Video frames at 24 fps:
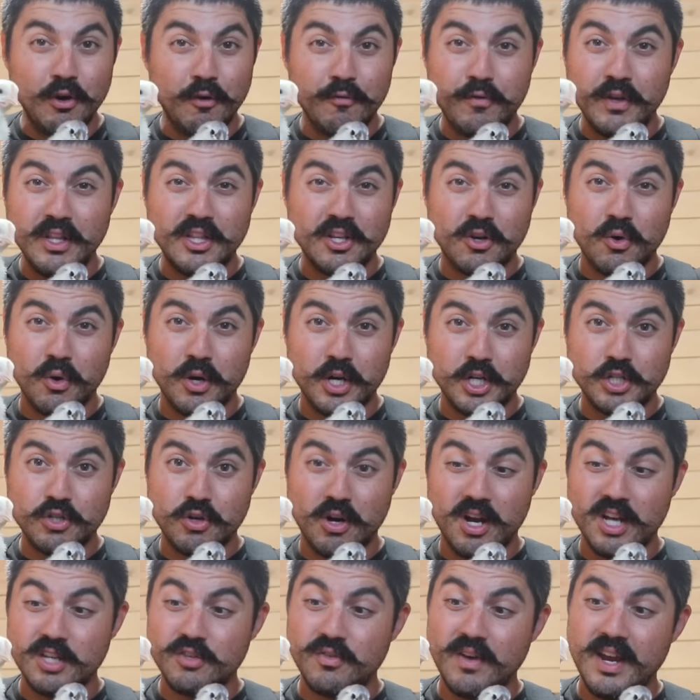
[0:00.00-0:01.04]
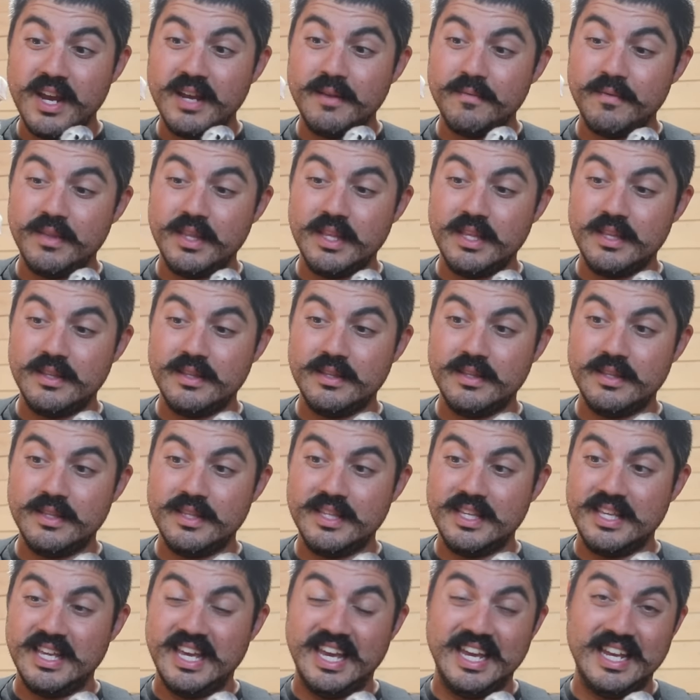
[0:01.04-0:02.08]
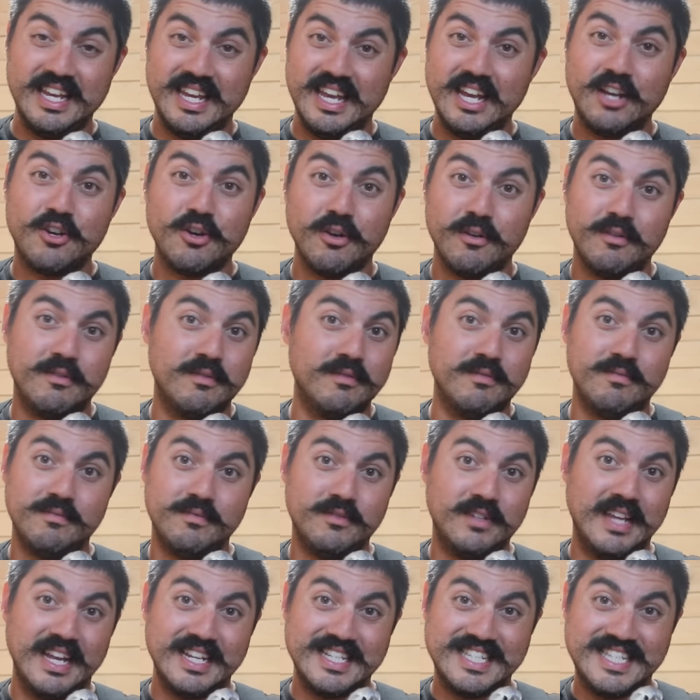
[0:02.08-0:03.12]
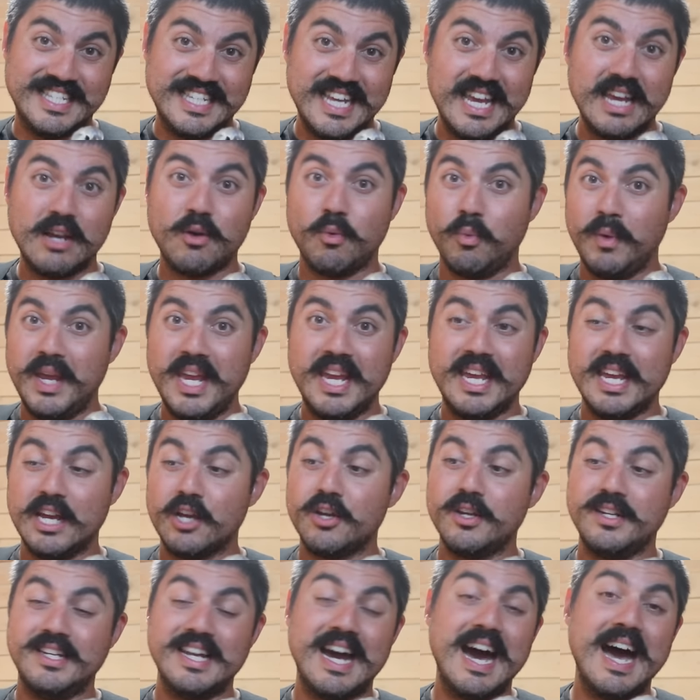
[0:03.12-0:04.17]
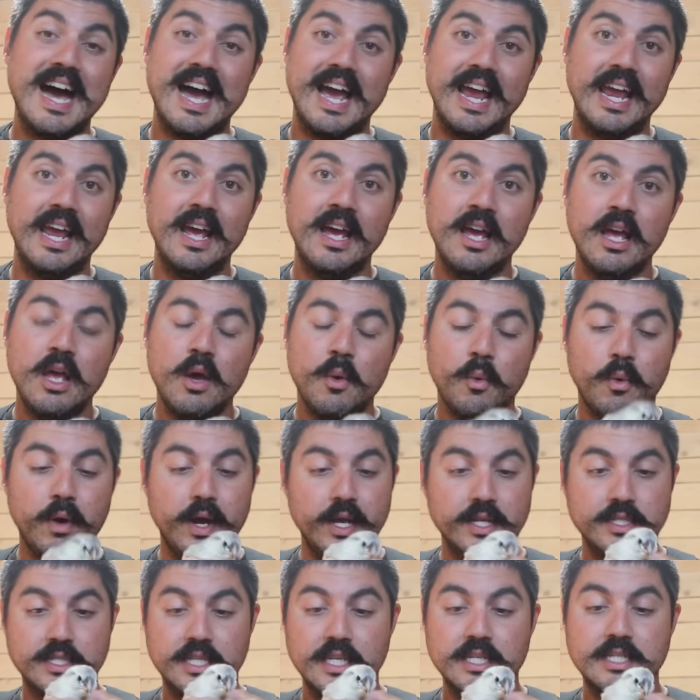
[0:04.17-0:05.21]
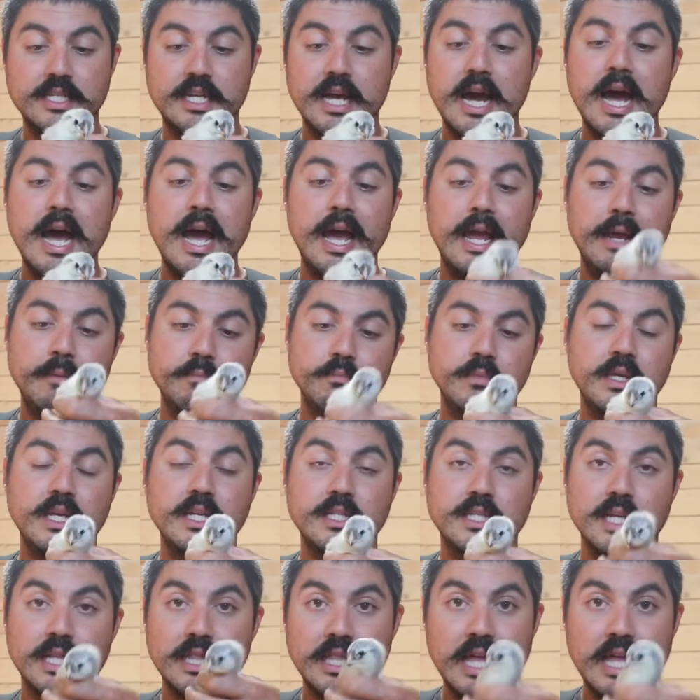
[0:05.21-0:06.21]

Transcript: don't feed the Cornish cross right, it, it could get sick, weak, it could die. Whereas this guy, he's a